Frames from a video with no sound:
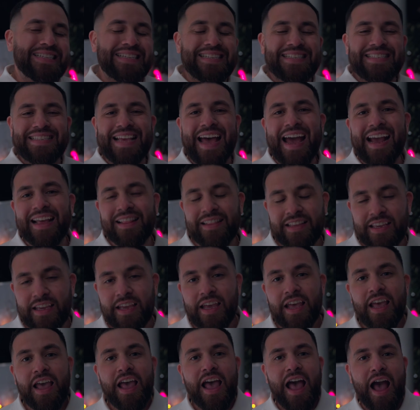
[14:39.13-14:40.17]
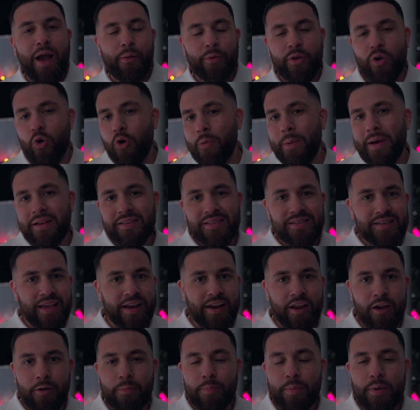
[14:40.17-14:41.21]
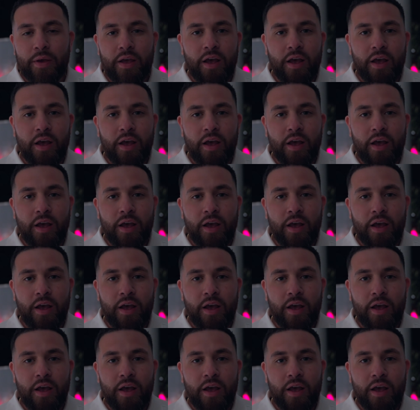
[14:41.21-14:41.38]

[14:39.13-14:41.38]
exactly how we go about setting up.